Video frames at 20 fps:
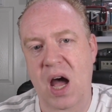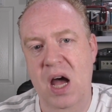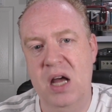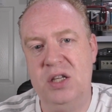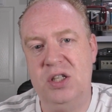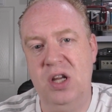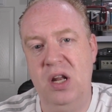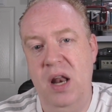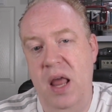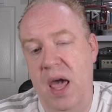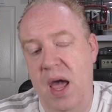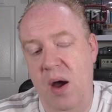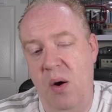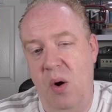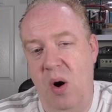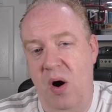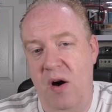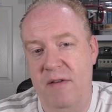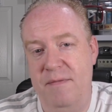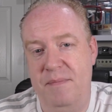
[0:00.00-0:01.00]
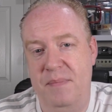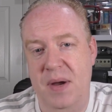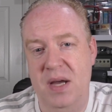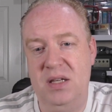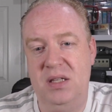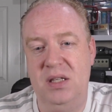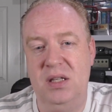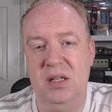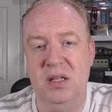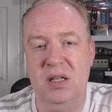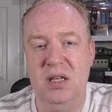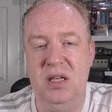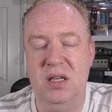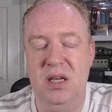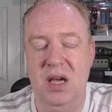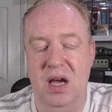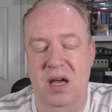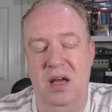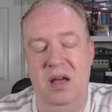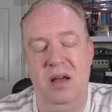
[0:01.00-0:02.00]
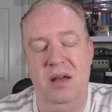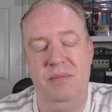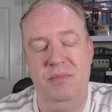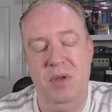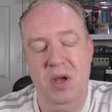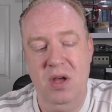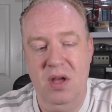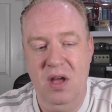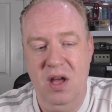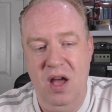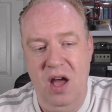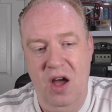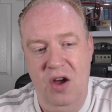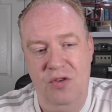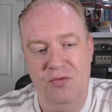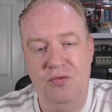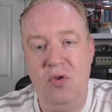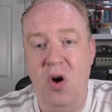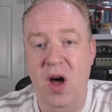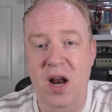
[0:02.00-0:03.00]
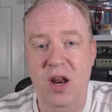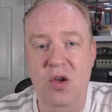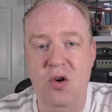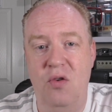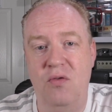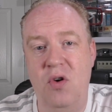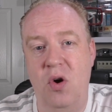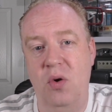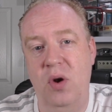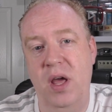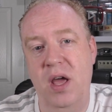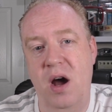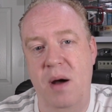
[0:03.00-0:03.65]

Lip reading: So now I basically, rightly or wrongly,